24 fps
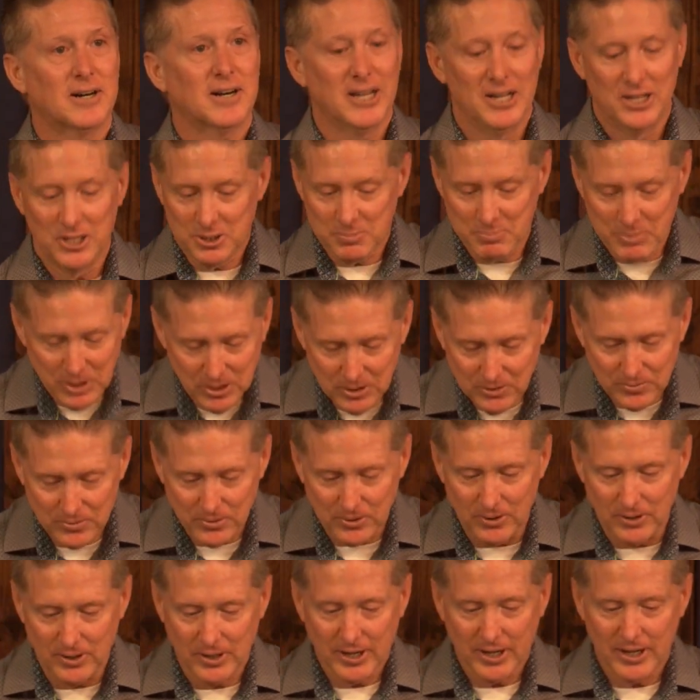And it's
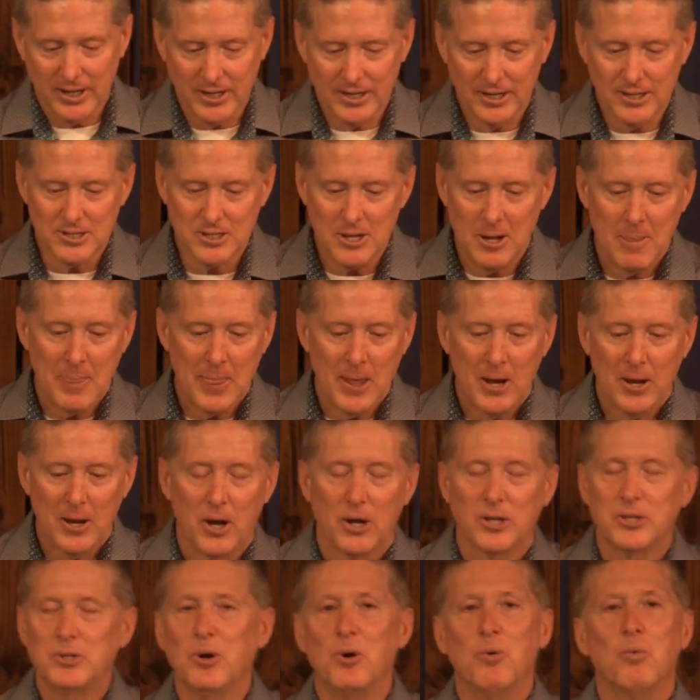beautiful. It is.
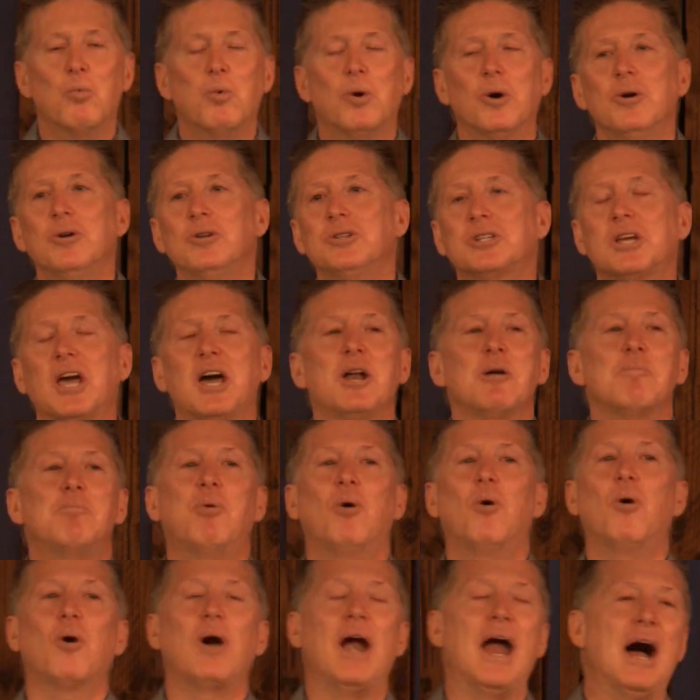The words kind of
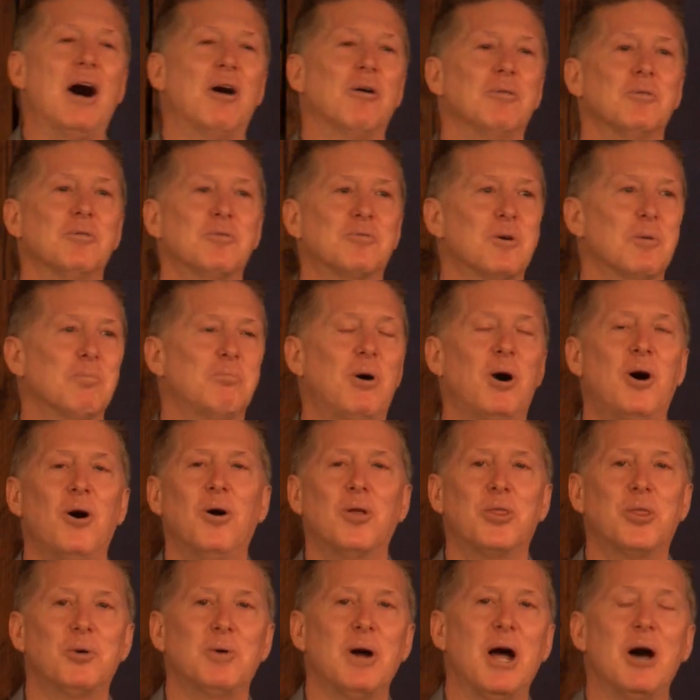pour out from Paul
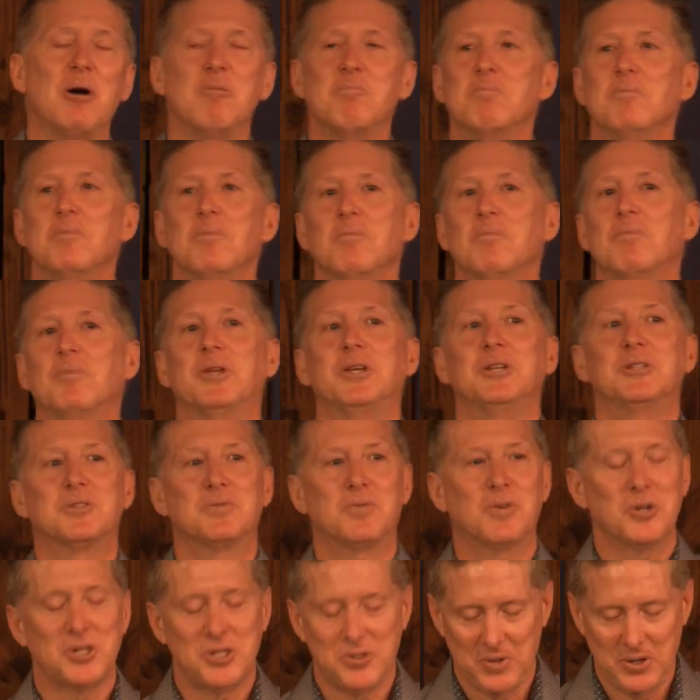throughout these
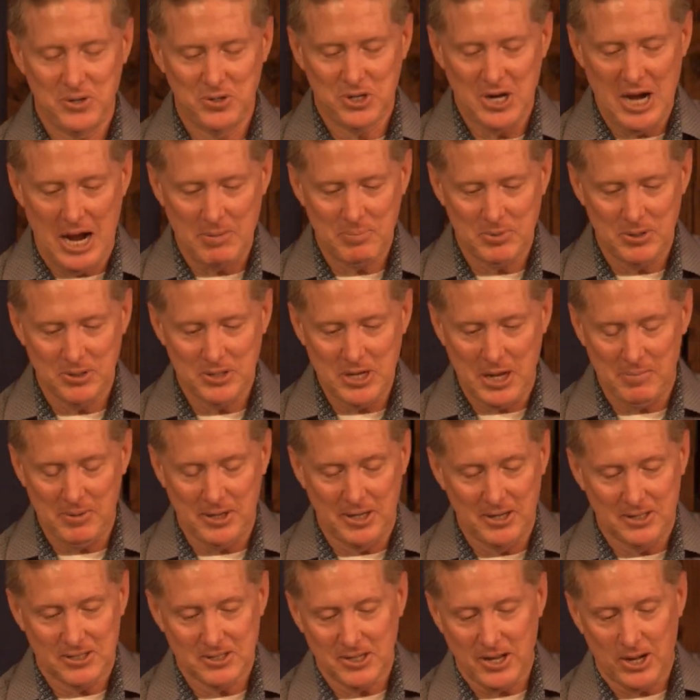first few chapters. I
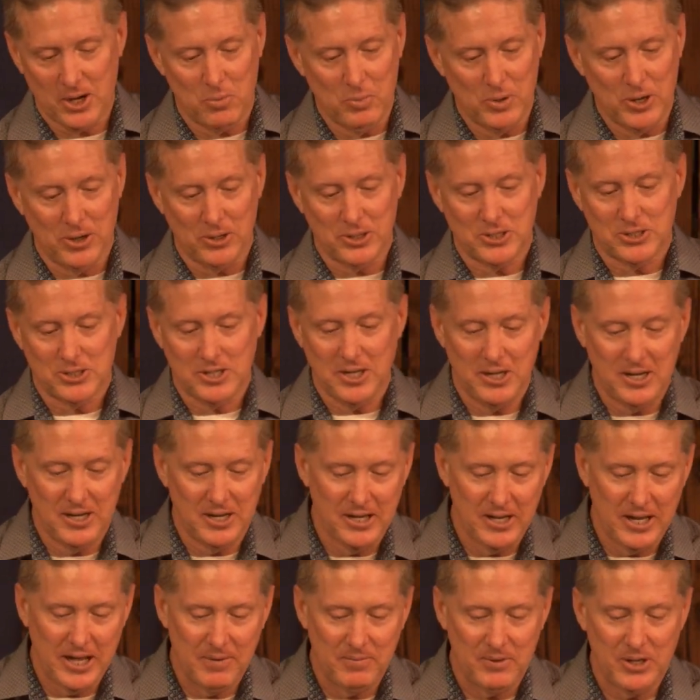mean, it's like we are seated
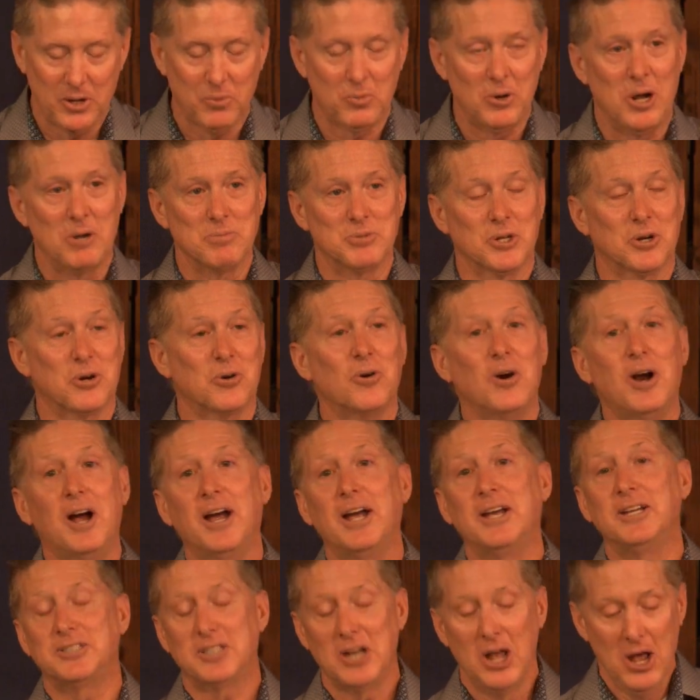in the heavenly realms in
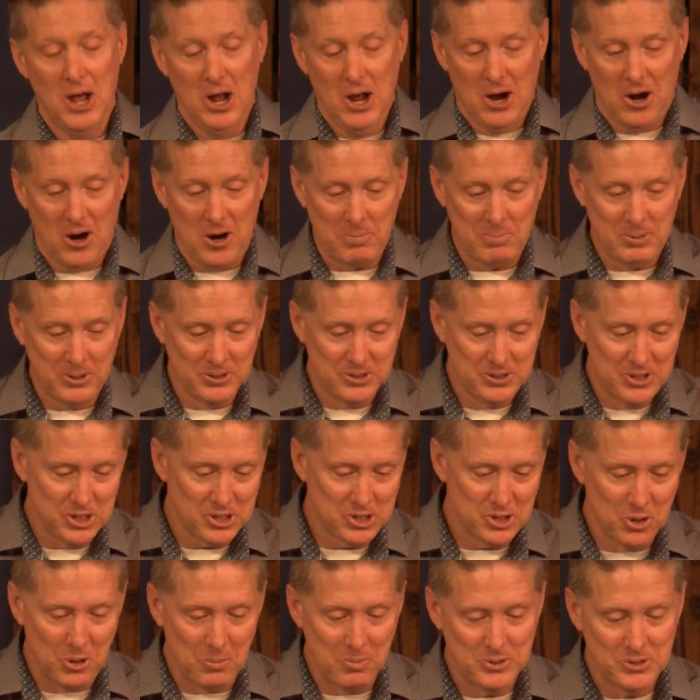Christ. Our
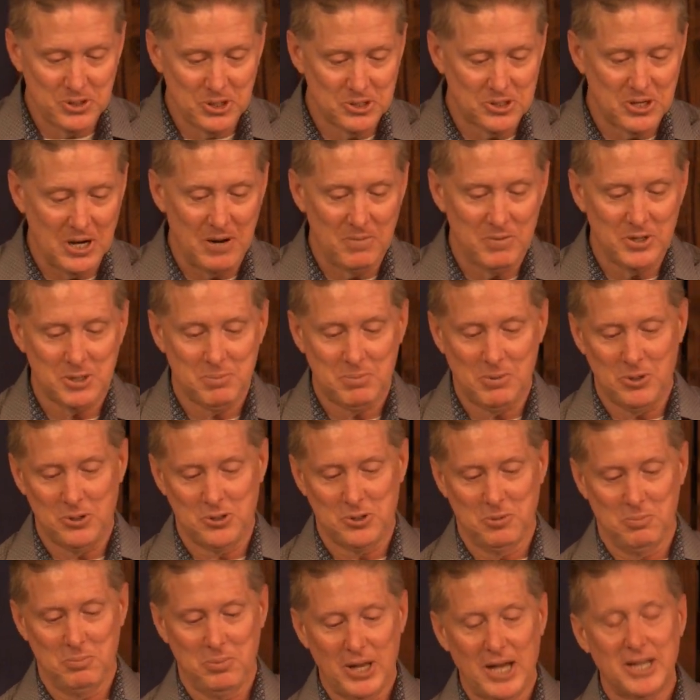position opens us to every
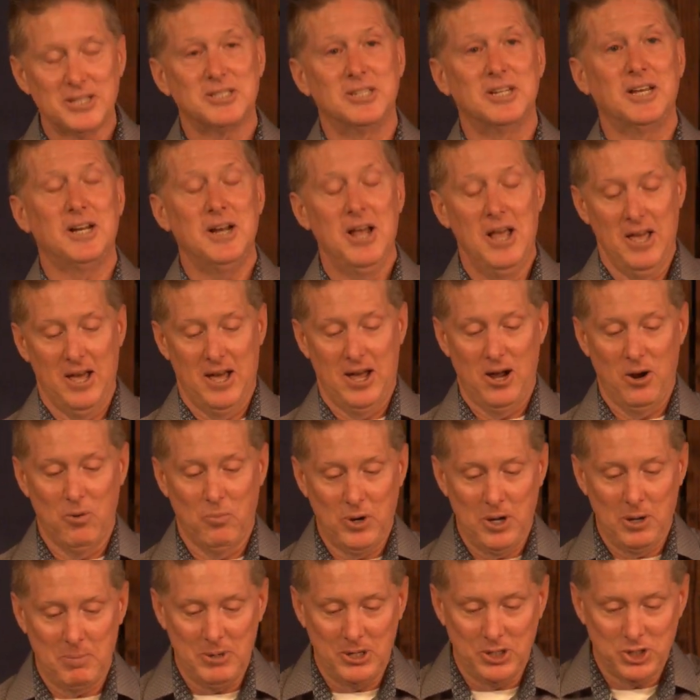spiritual blessing.
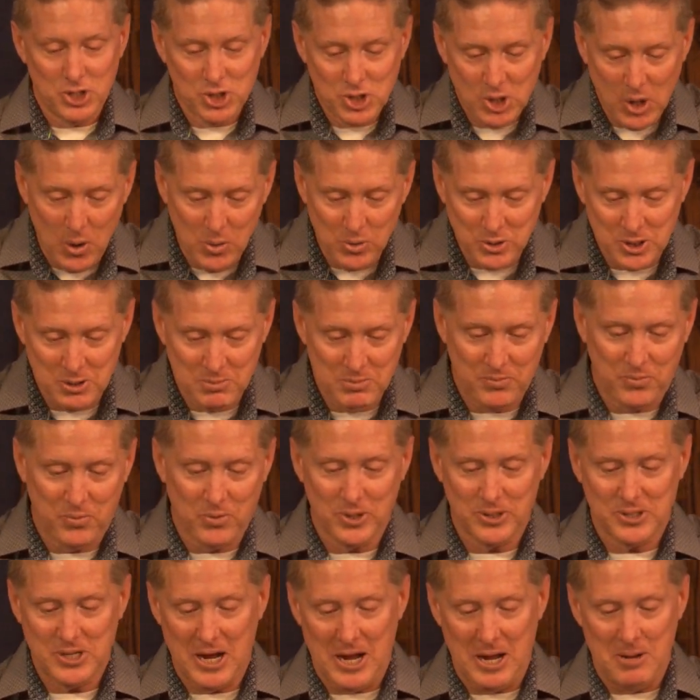We have been chosen
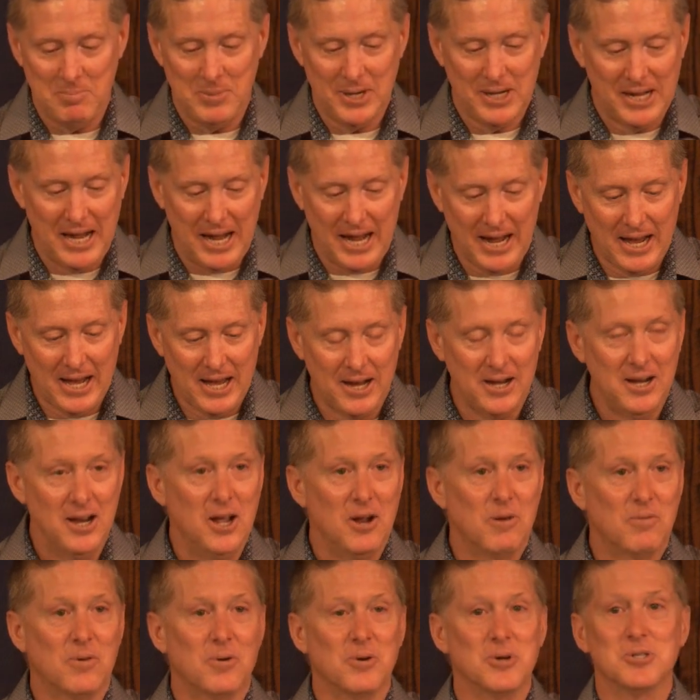before time began
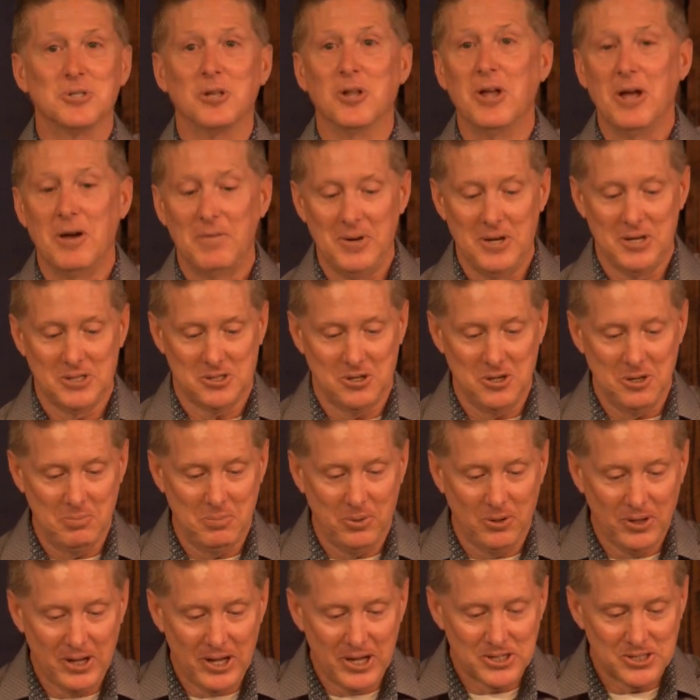for his love and his good
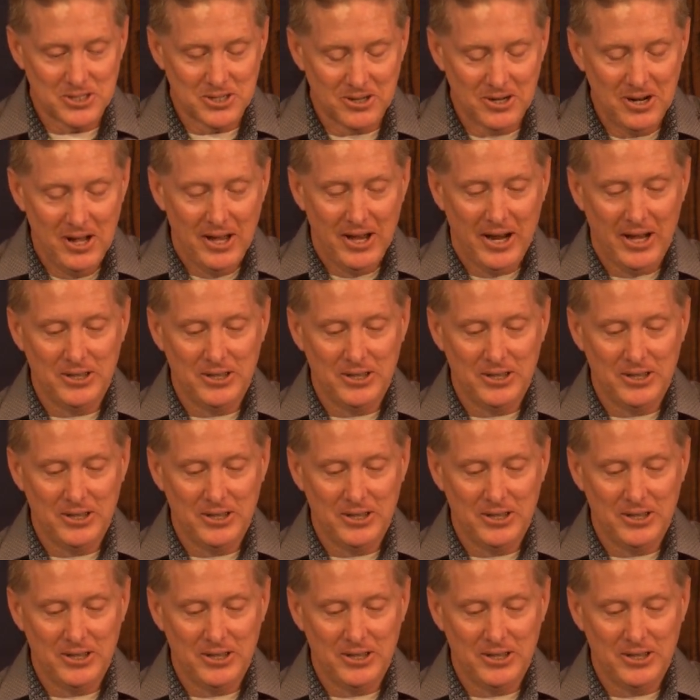pleasure.